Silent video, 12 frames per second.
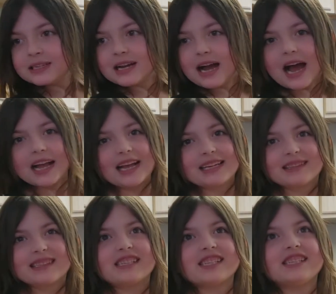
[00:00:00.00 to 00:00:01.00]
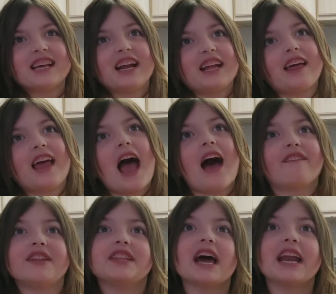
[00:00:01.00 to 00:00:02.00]
I guess they have a
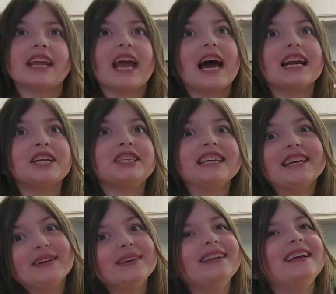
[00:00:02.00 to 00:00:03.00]
nutty attitude.